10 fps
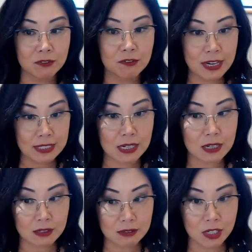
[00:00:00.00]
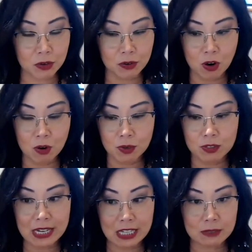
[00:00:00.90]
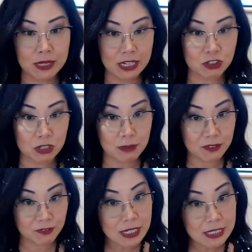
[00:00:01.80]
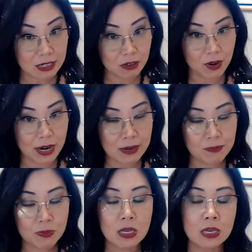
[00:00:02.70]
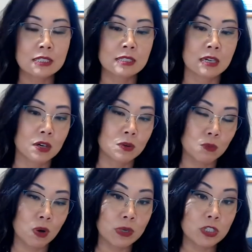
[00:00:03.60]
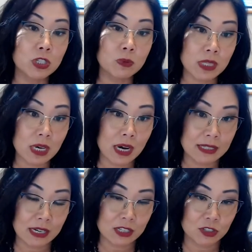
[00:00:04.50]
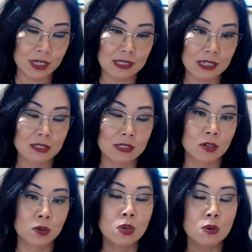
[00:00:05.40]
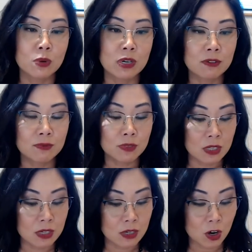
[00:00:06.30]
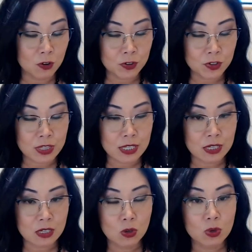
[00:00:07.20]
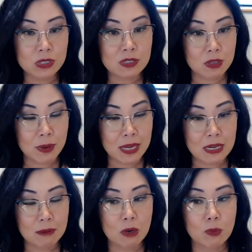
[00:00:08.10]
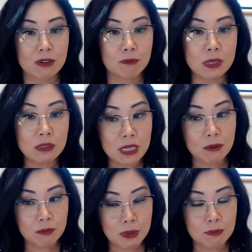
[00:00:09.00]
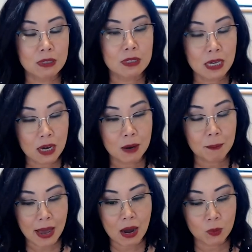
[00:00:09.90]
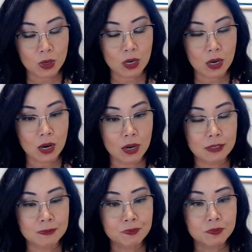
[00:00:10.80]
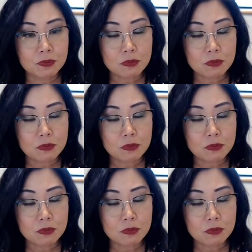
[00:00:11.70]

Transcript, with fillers: infecting, you know, almost exponentially be infecting, right? So what we do with contact tracing, so we the over the course of the pandemic, we have building been building up our um,